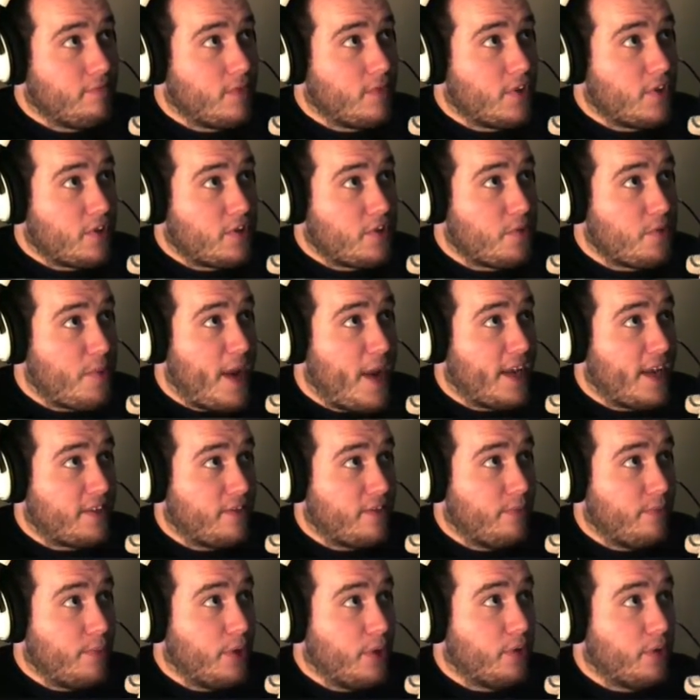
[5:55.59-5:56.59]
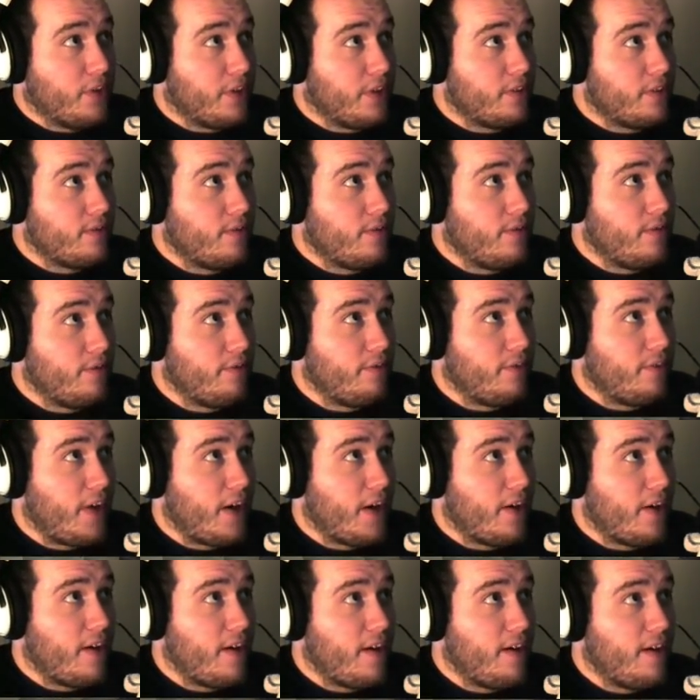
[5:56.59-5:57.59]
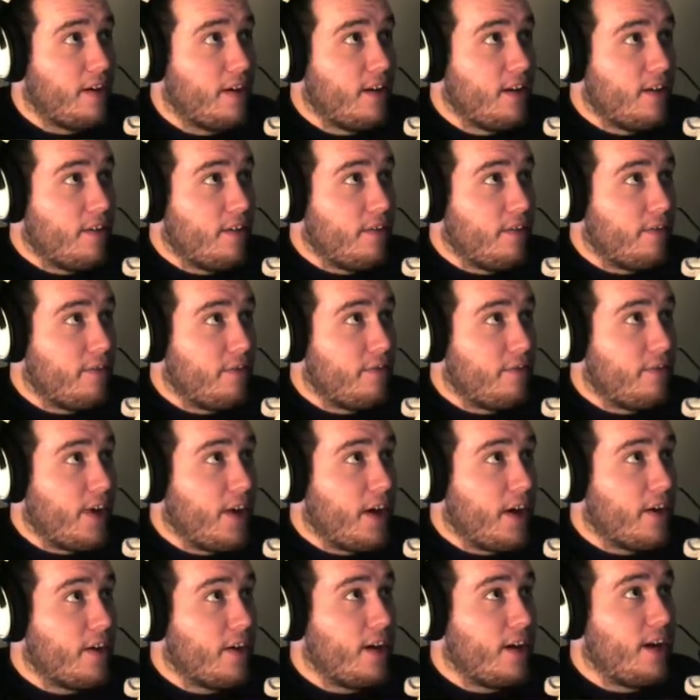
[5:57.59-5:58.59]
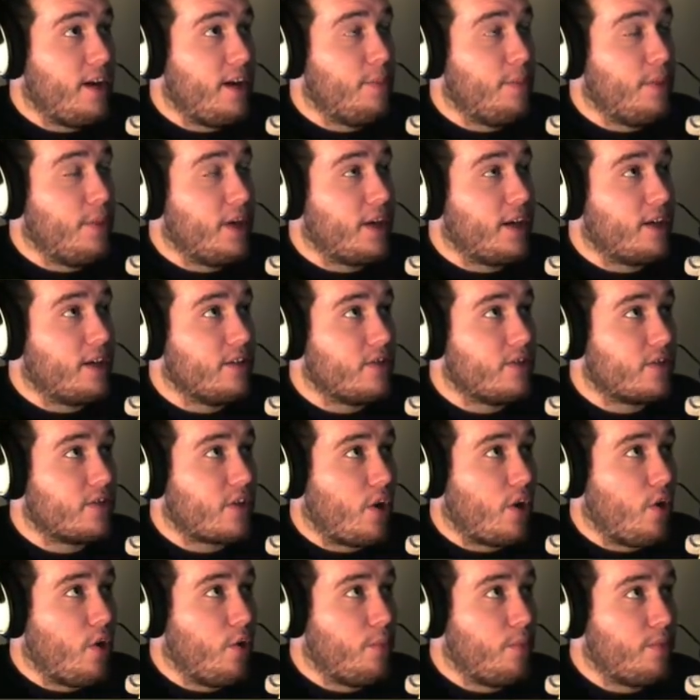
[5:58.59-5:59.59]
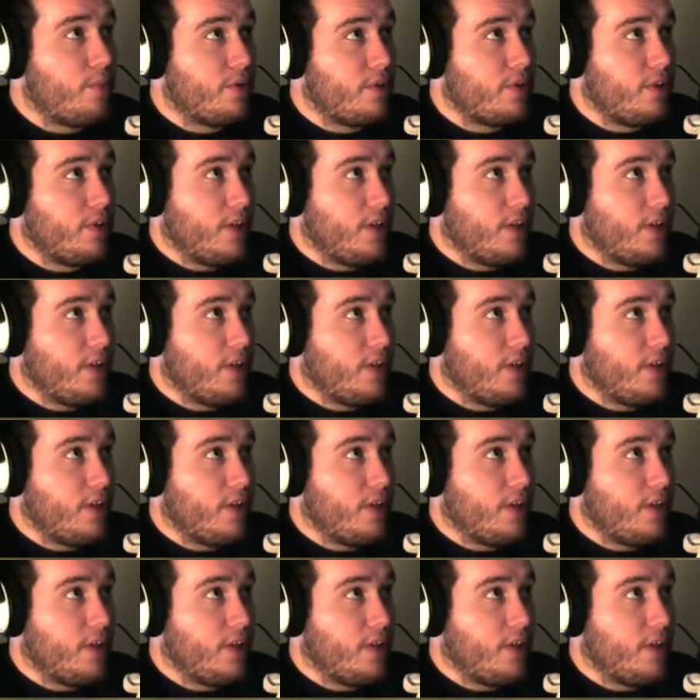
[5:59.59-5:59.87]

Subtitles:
It's a massive building, very, very big in scope,